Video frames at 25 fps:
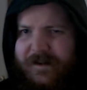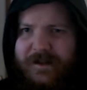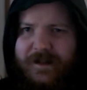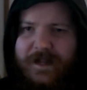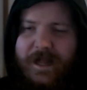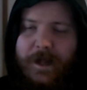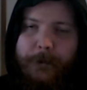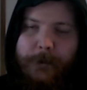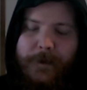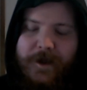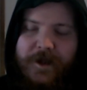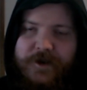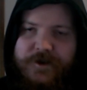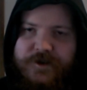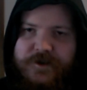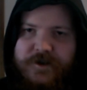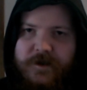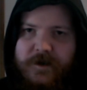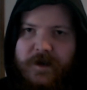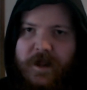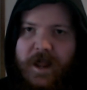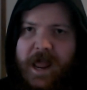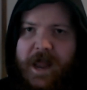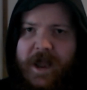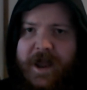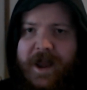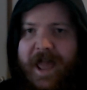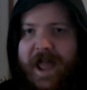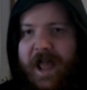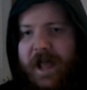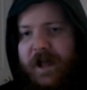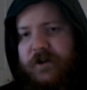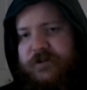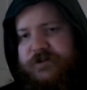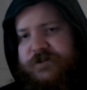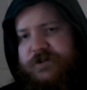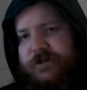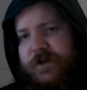game engine and
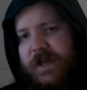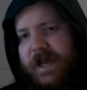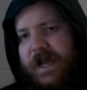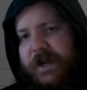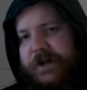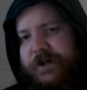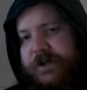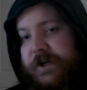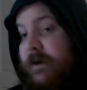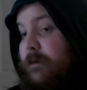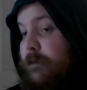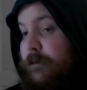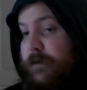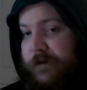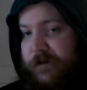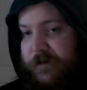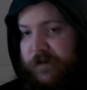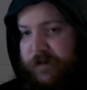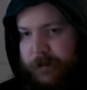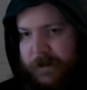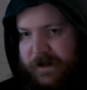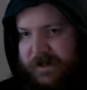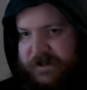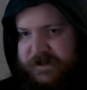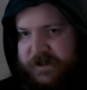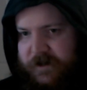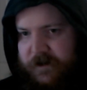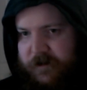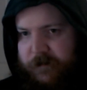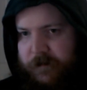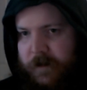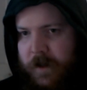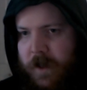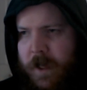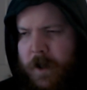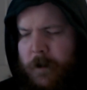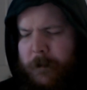how to actually improve myself.